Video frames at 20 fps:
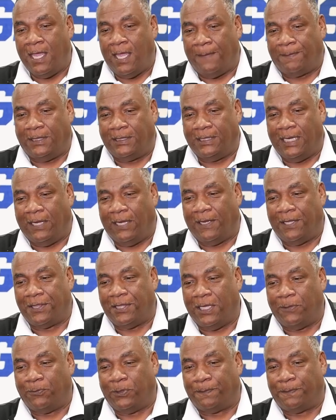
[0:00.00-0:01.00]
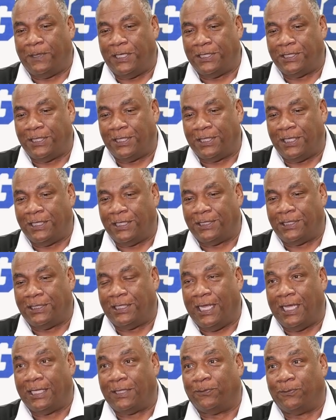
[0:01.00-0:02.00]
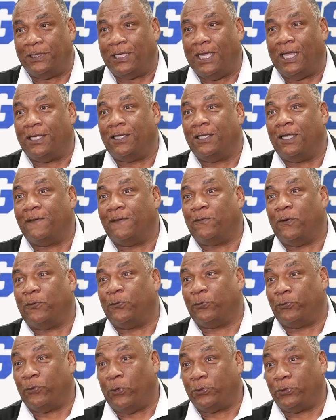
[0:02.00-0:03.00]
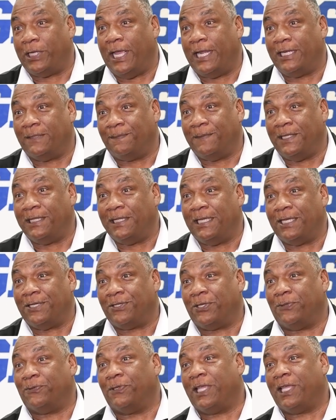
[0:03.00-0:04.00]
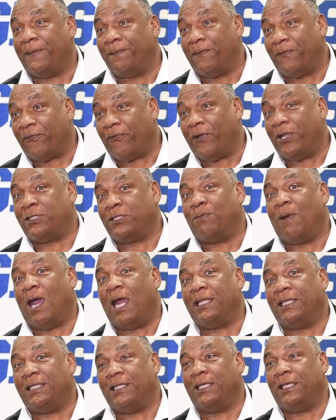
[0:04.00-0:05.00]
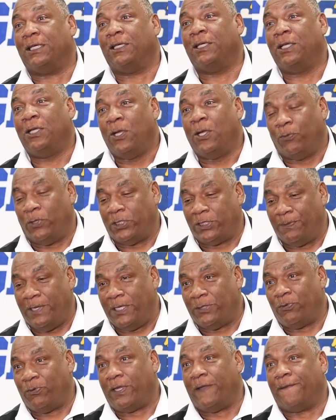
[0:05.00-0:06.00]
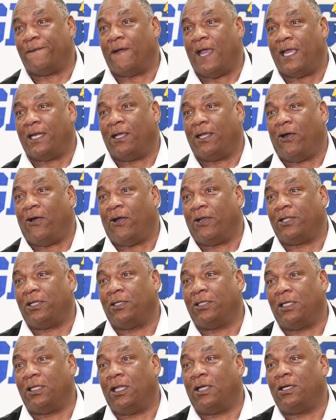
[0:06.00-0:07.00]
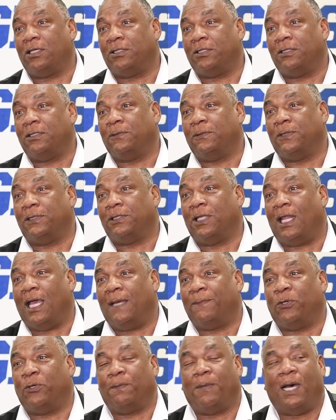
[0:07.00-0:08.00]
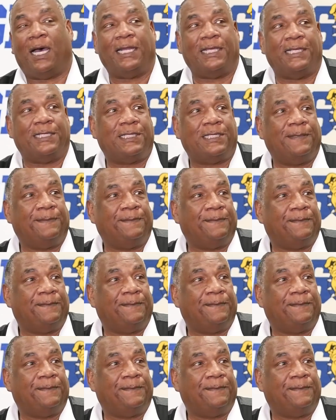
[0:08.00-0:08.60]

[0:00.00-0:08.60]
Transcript: But now I think we're piecing things together. We got enough where we're rotating them in there, so we're keeping a fresh body in there, which means we can fight it harder a little longer with a lot more bodies.